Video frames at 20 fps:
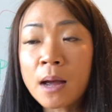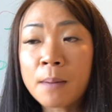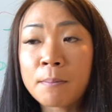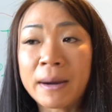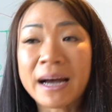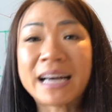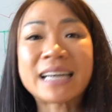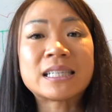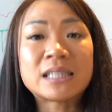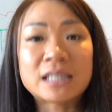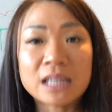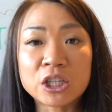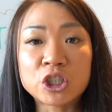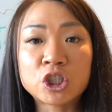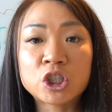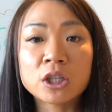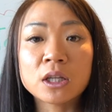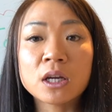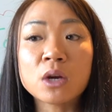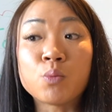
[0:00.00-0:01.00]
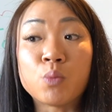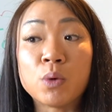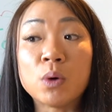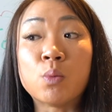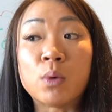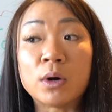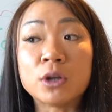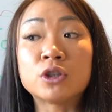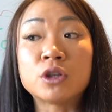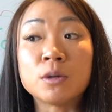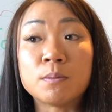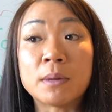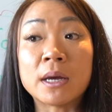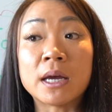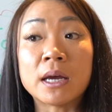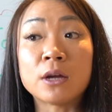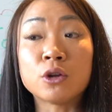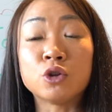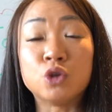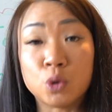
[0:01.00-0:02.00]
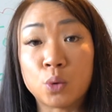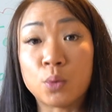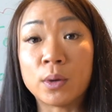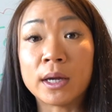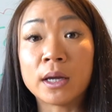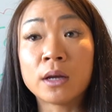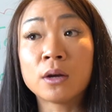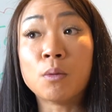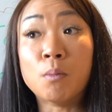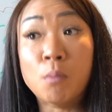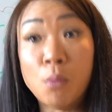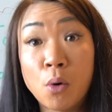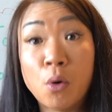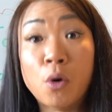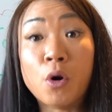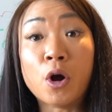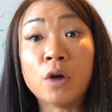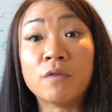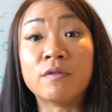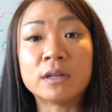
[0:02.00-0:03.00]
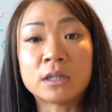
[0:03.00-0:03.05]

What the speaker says: but essentially we want to be doing more over